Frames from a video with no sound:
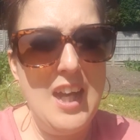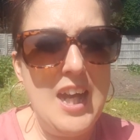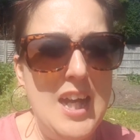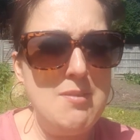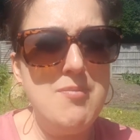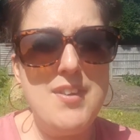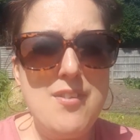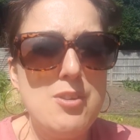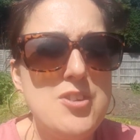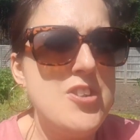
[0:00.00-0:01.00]
and um, there's
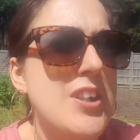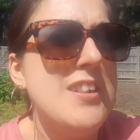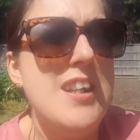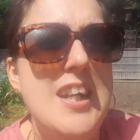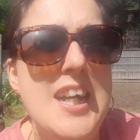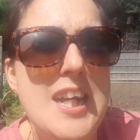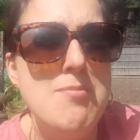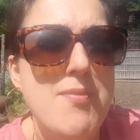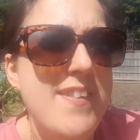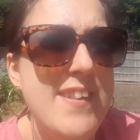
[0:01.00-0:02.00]
also
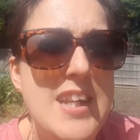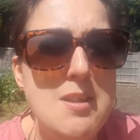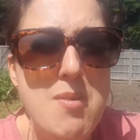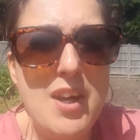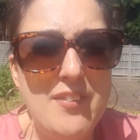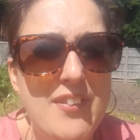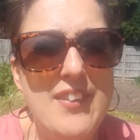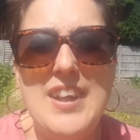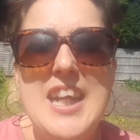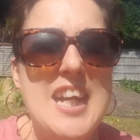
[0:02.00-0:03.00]
um, cinema and
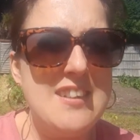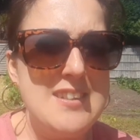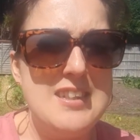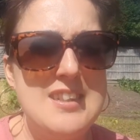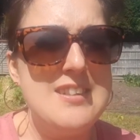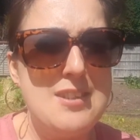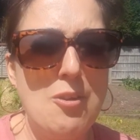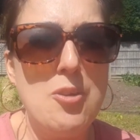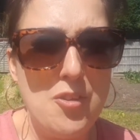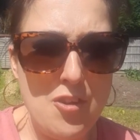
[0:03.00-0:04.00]
theatres
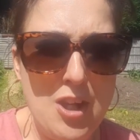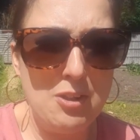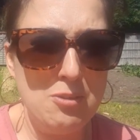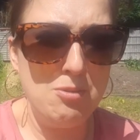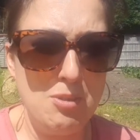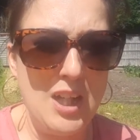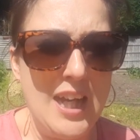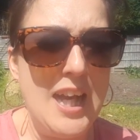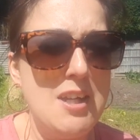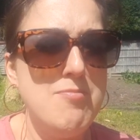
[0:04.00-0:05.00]
also
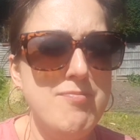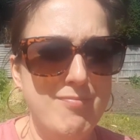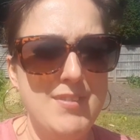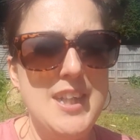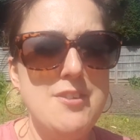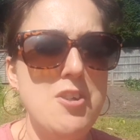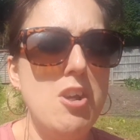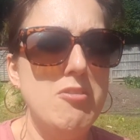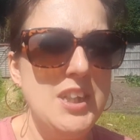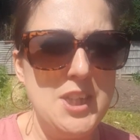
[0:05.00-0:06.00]
um, in
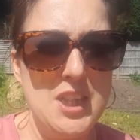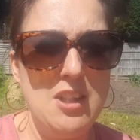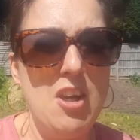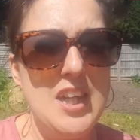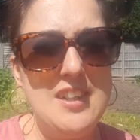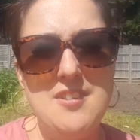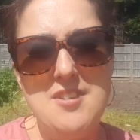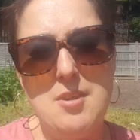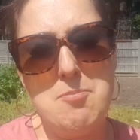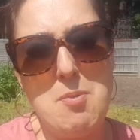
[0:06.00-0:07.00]
Norwich and night
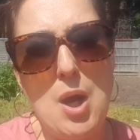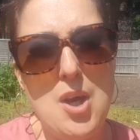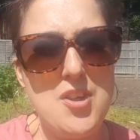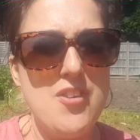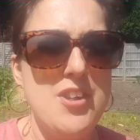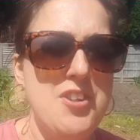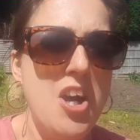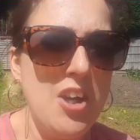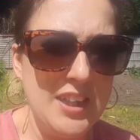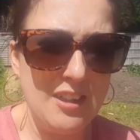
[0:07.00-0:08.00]
bars and
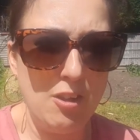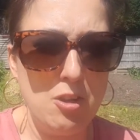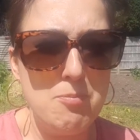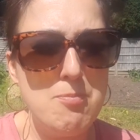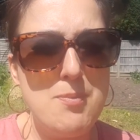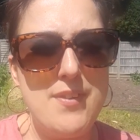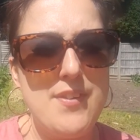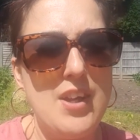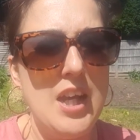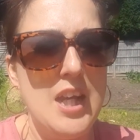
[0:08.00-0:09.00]

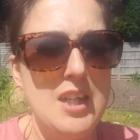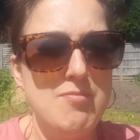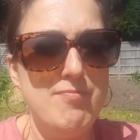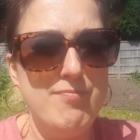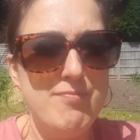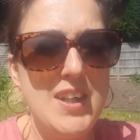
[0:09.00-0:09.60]
nightclubs um,